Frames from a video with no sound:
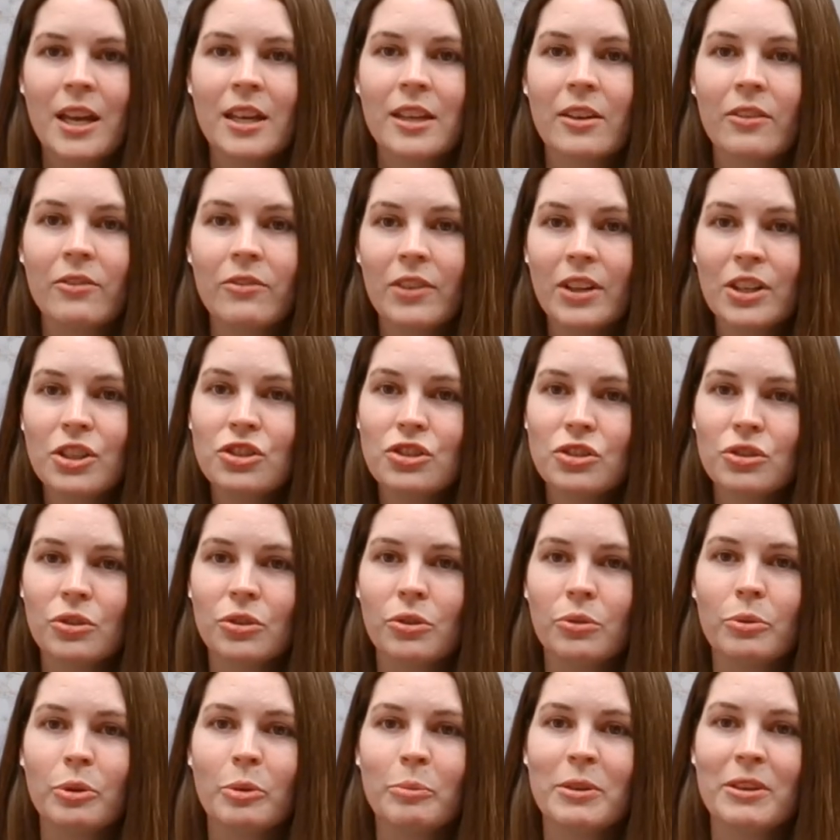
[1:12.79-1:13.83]

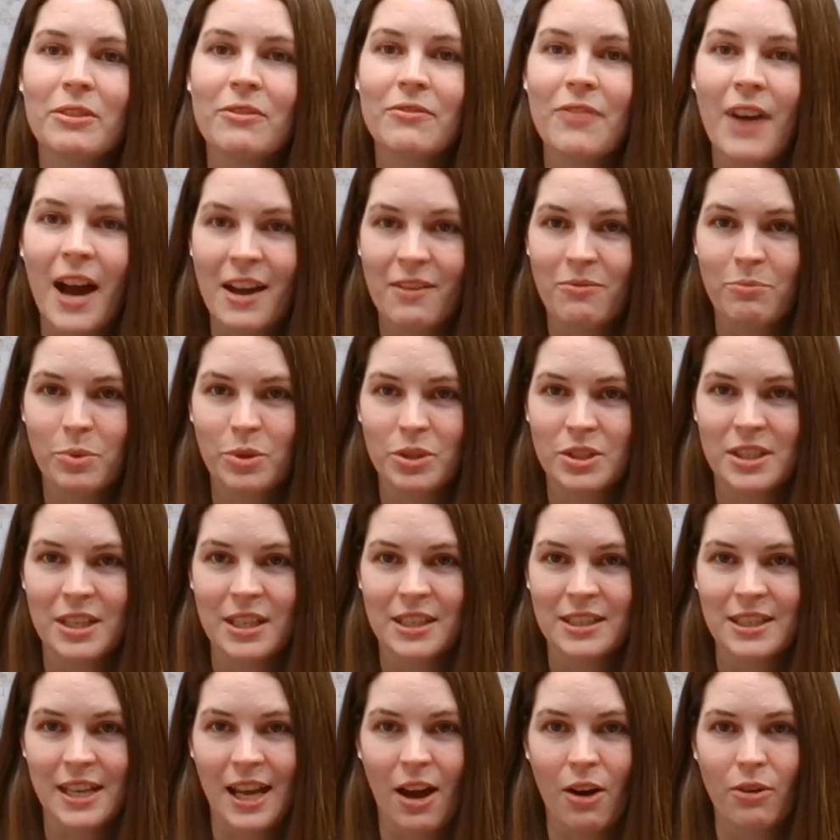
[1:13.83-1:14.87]
Conventional will be
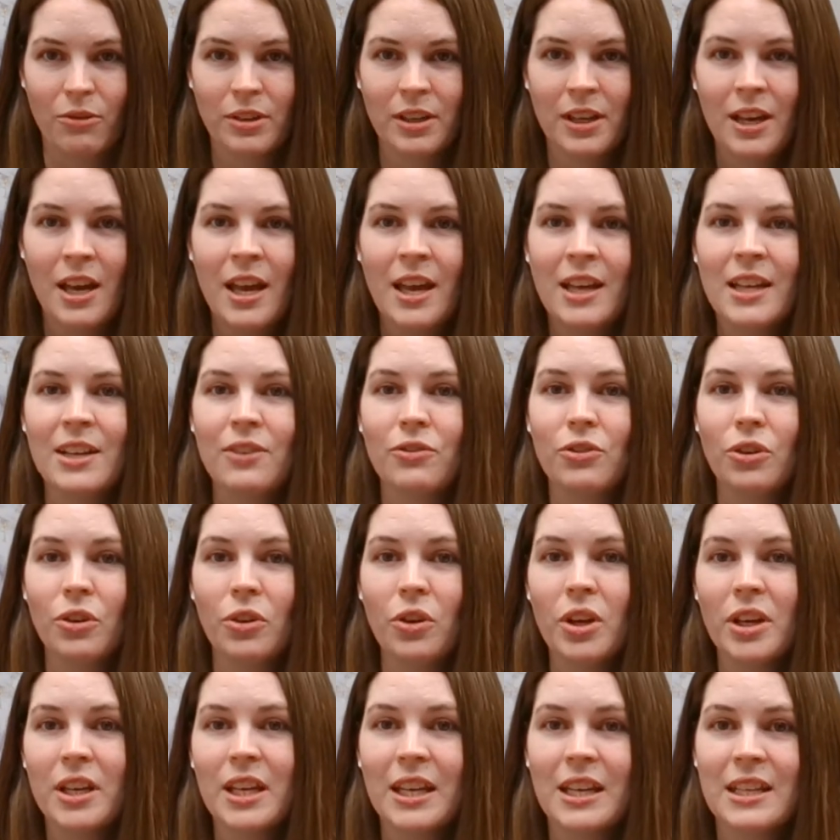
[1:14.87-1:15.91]
5% down. If you're
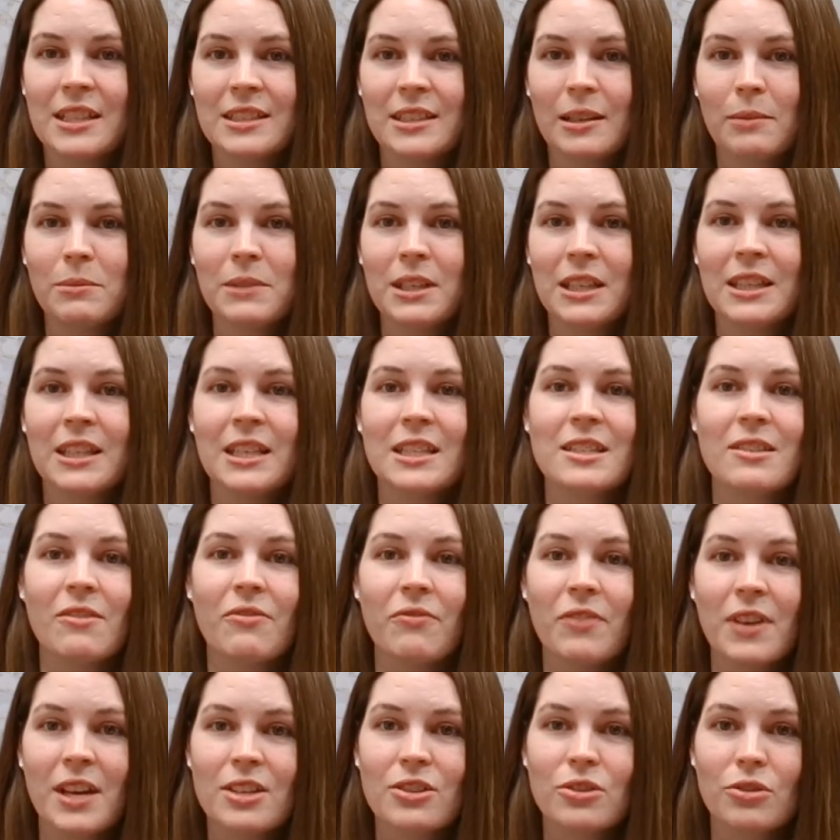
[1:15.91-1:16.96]
looking at something that's a
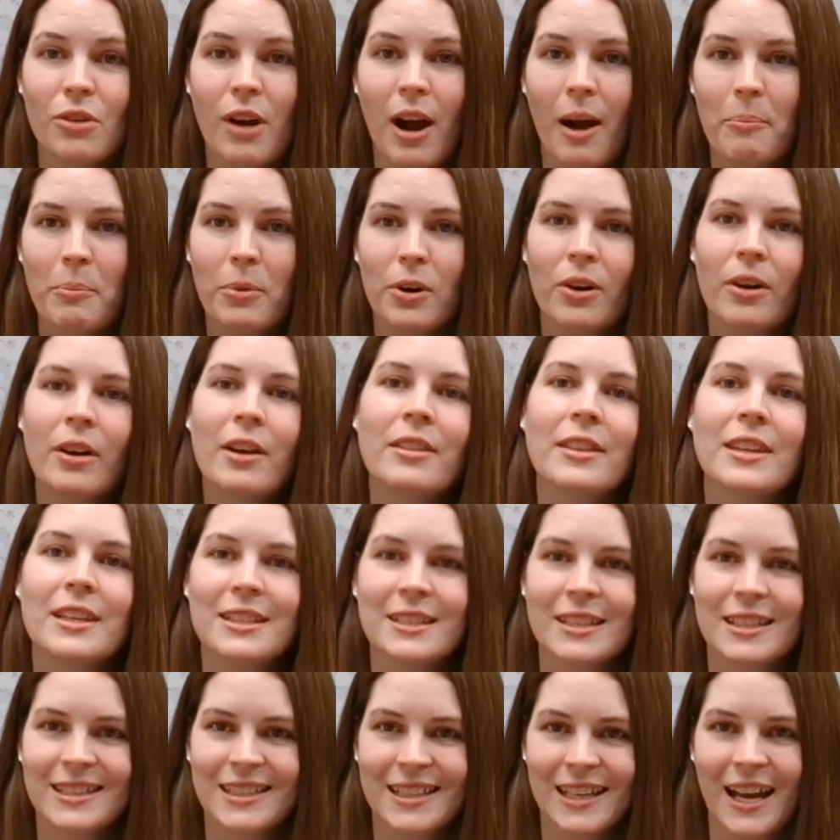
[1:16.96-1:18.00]
fixer-upper,
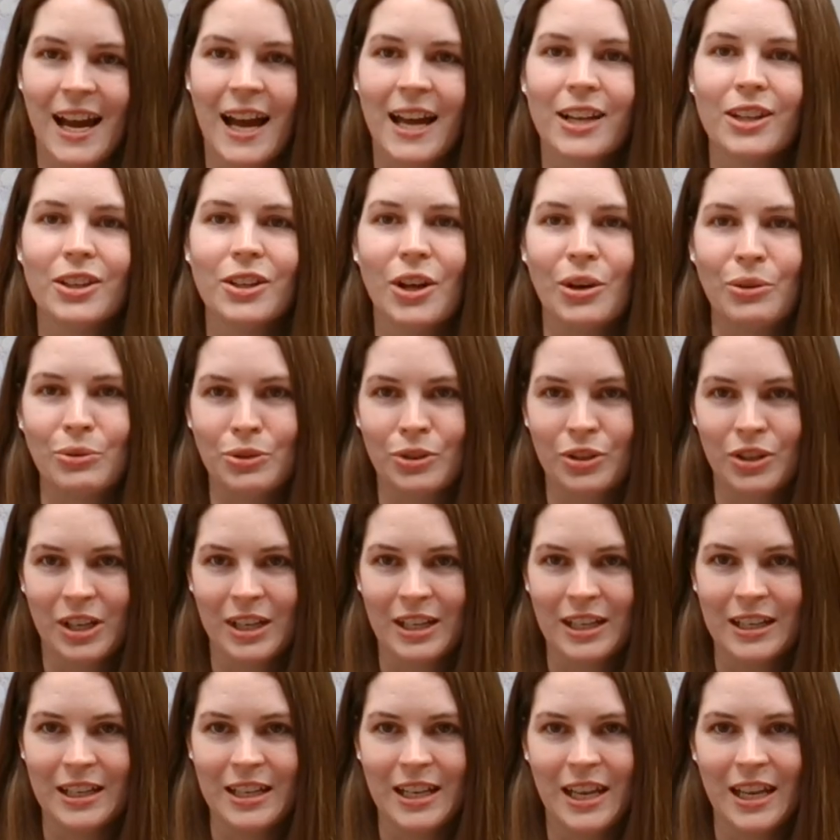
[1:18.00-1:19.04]
this is the kind of loan you're
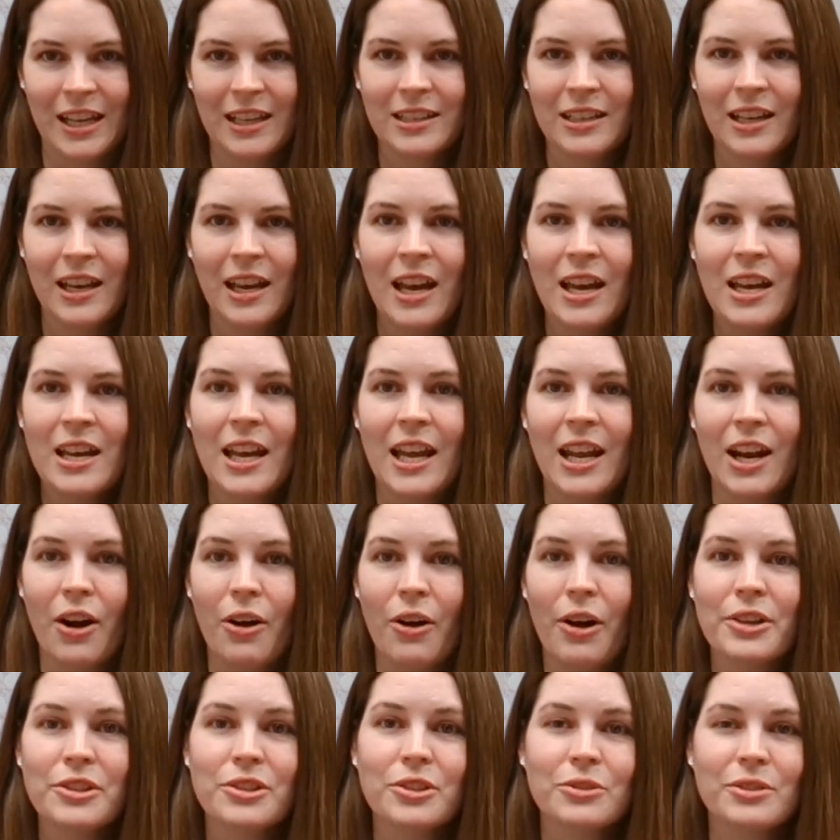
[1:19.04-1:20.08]
going to need. And
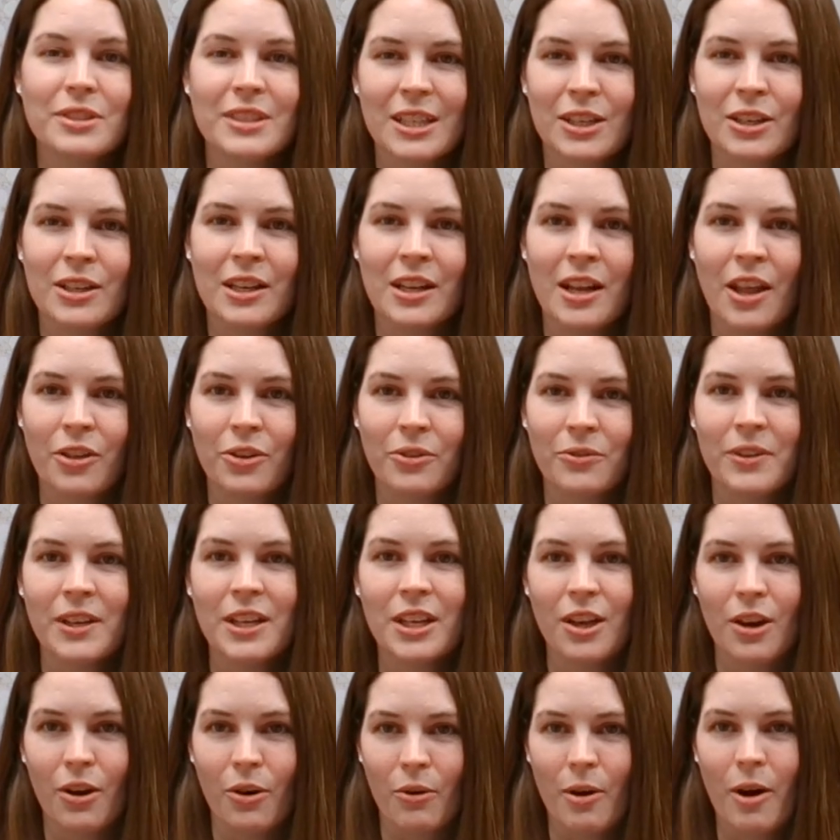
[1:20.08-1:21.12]
I'll also send another
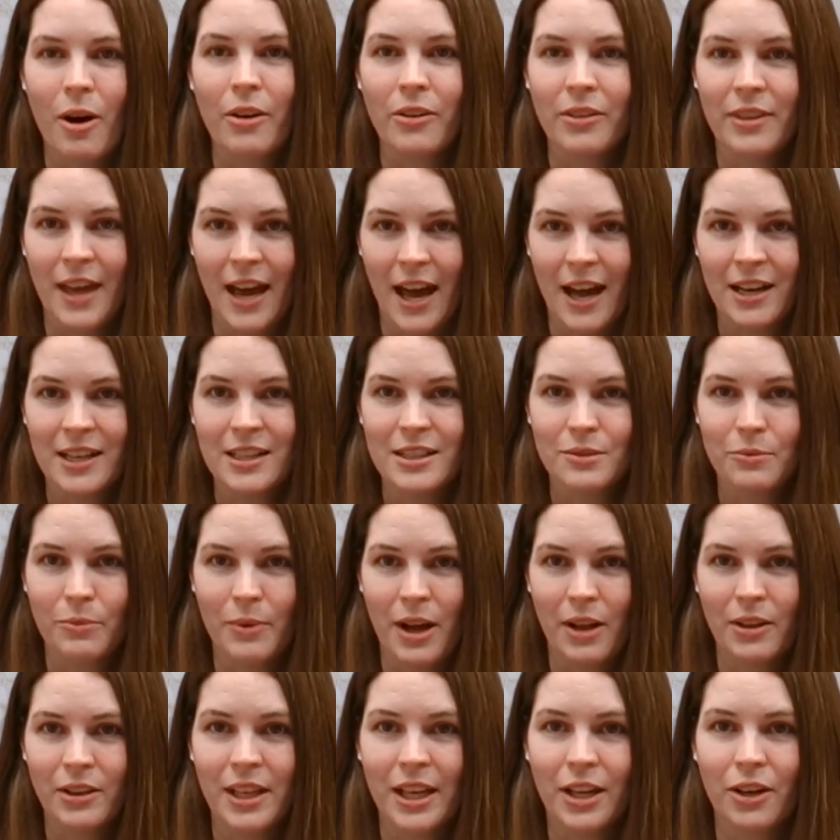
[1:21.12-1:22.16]
video on that as
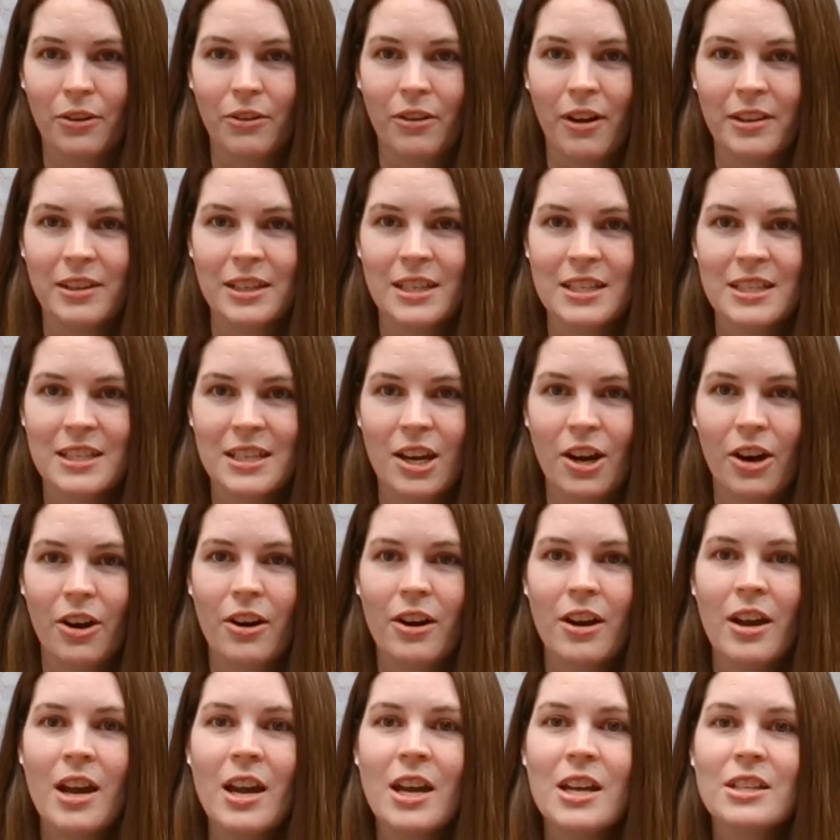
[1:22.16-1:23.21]
well later on this
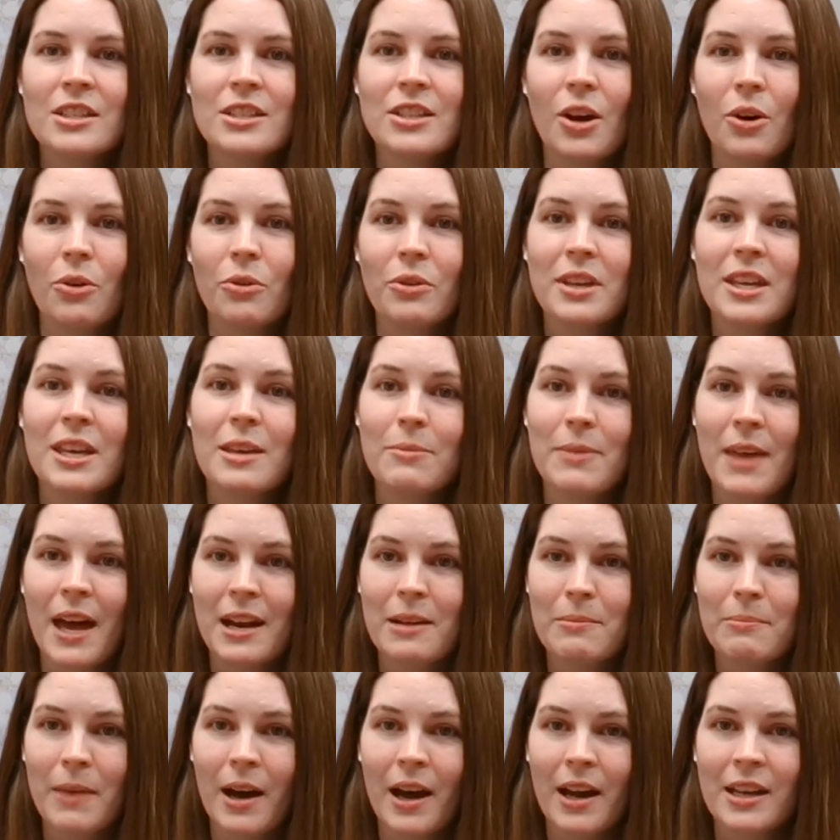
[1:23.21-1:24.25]
year. So keep
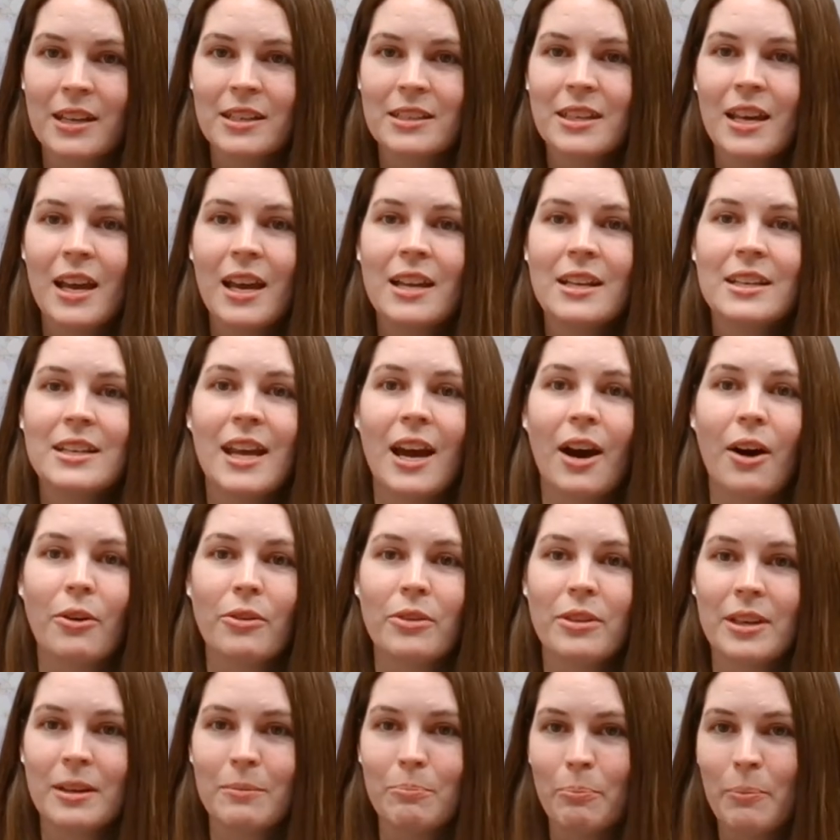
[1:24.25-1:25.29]
that in mind. Now,
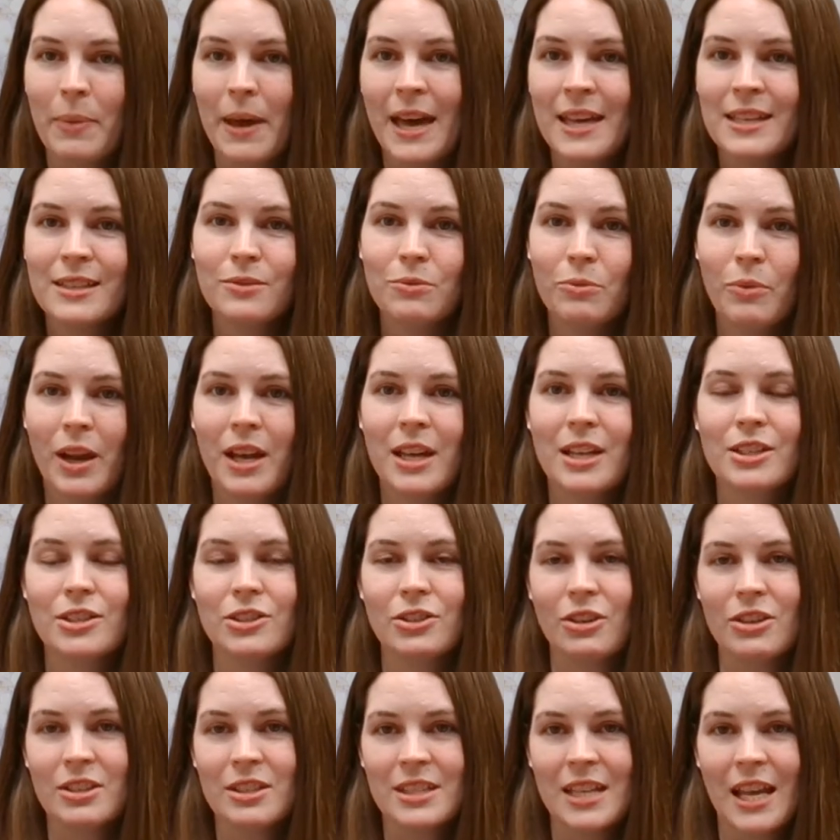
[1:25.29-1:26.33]
the best way to
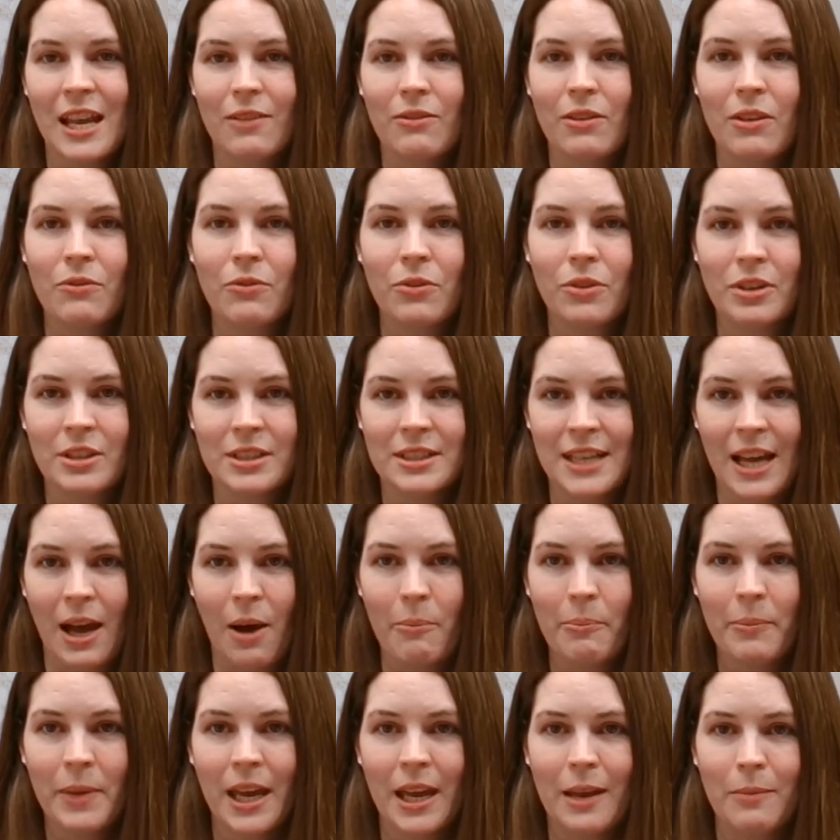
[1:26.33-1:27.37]
start saving for a
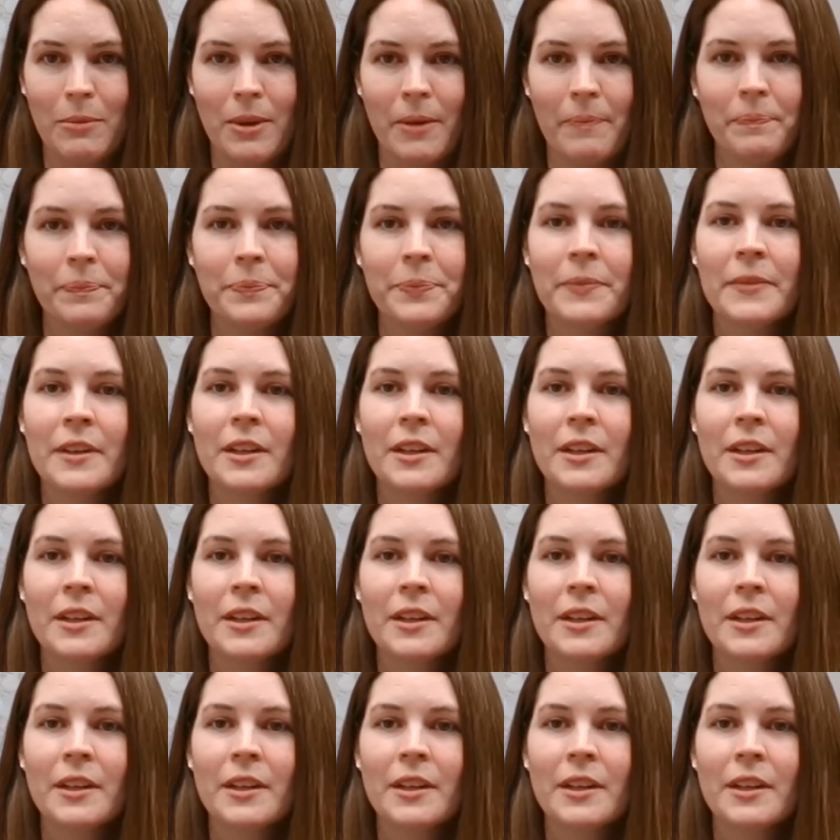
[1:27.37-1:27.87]
down payment.